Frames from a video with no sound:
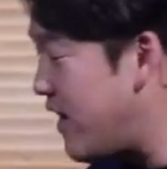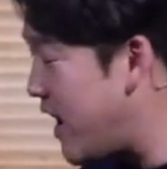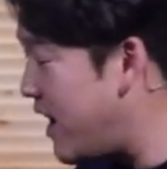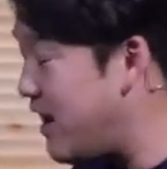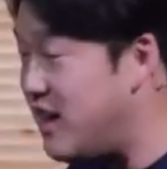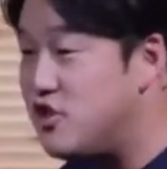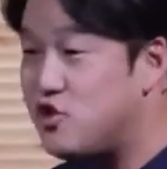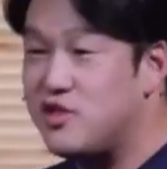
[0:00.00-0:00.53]

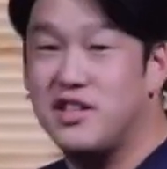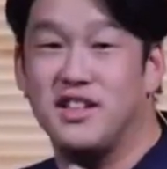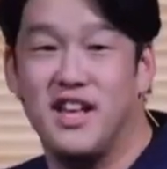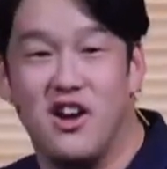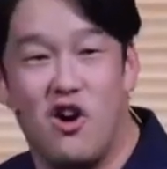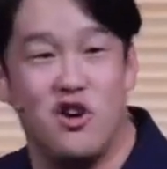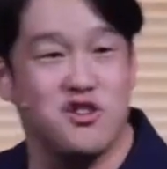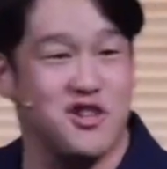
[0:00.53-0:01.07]
they interestingly
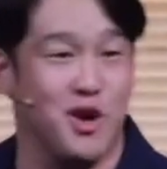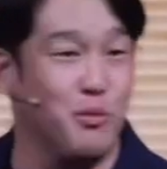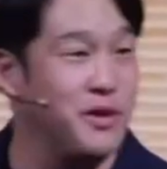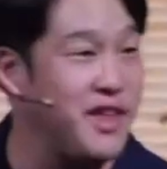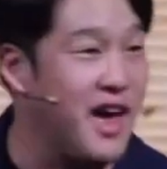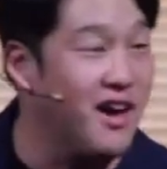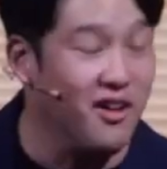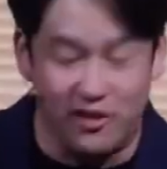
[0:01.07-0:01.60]
all start
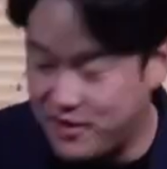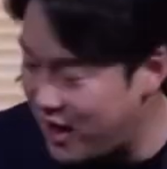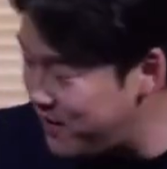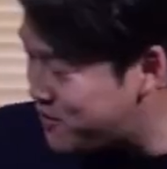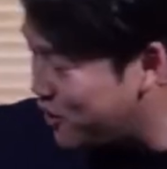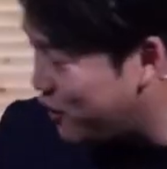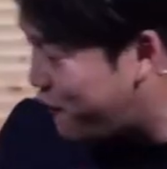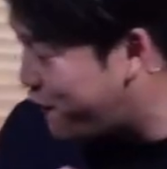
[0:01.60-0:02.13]
with L. Okay? So the